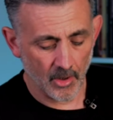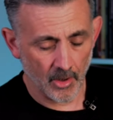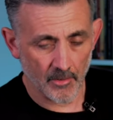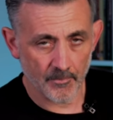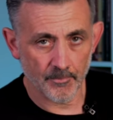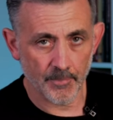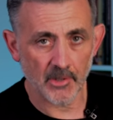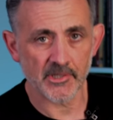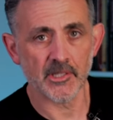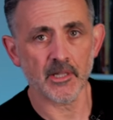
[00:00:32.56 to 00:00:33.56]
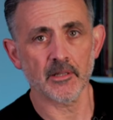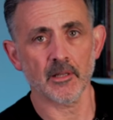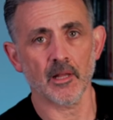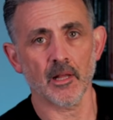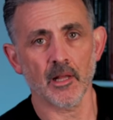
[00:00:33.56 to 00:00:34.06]
I
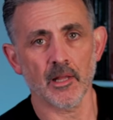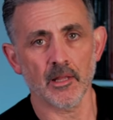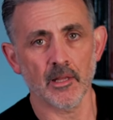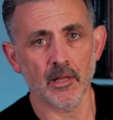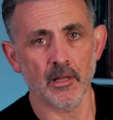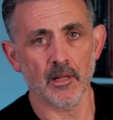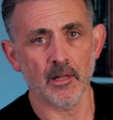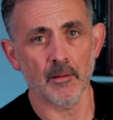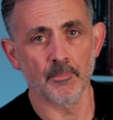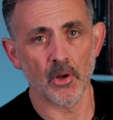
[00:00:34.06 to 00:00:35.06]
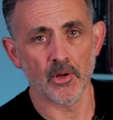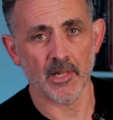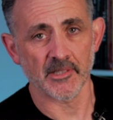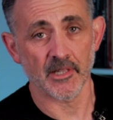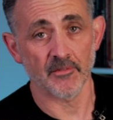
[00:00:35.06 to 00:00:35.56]
posted a, uh, a blog
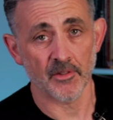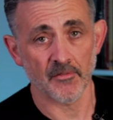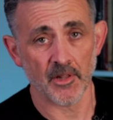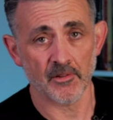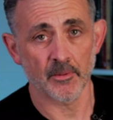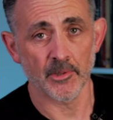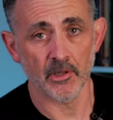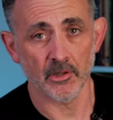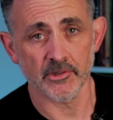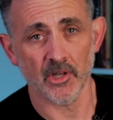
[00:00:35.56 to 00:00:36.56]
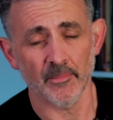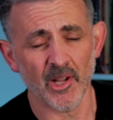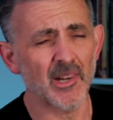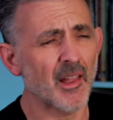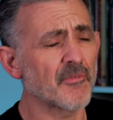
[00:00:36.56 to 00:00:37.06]
yesterday for the first time in a long time.
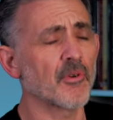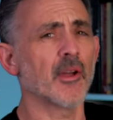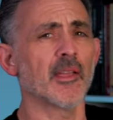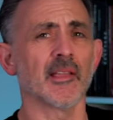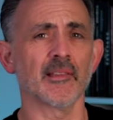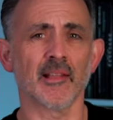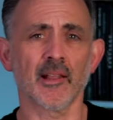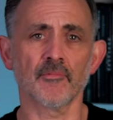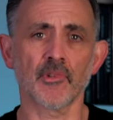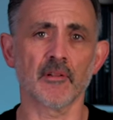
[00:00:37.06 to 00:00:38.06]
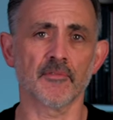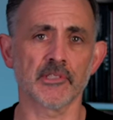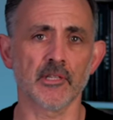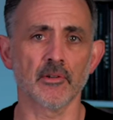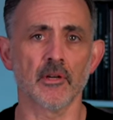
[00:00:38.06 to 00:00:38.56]
I love writing and I haven't done it for
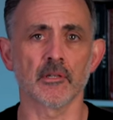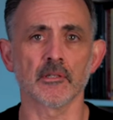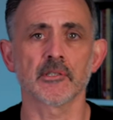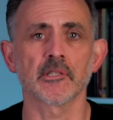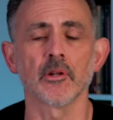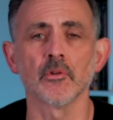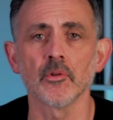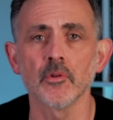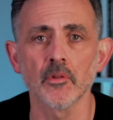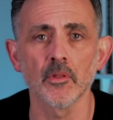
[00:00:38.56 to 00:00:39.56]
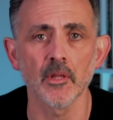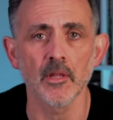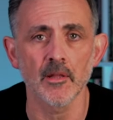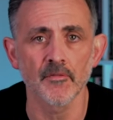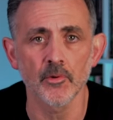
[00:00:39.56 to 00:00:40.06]
so long. So
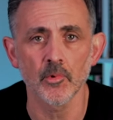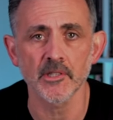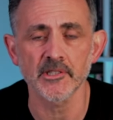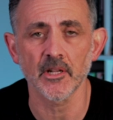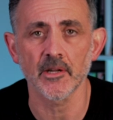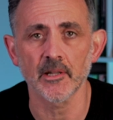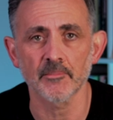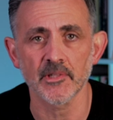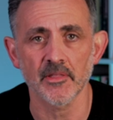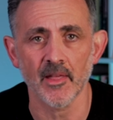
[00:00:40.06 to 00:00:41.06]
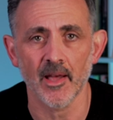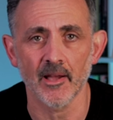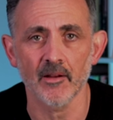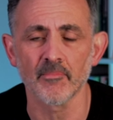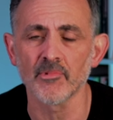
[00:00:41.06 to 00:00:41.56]
if you want to sign up to
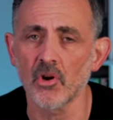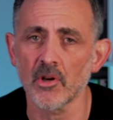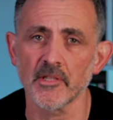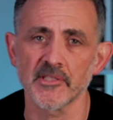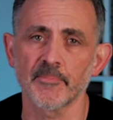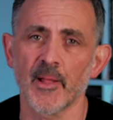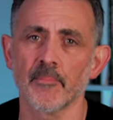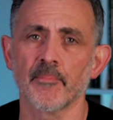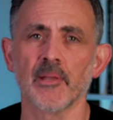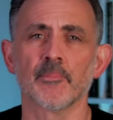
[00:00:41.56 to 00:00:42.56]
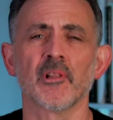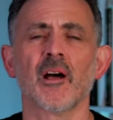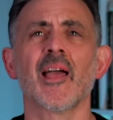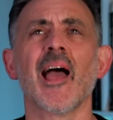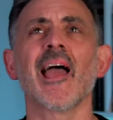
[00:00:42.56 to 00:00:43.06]
that, I'm not going to spam people.
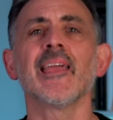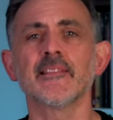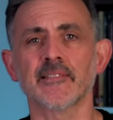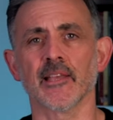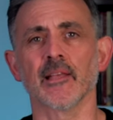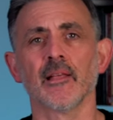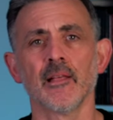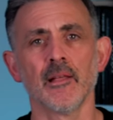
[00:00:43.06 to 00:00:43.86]
I hate it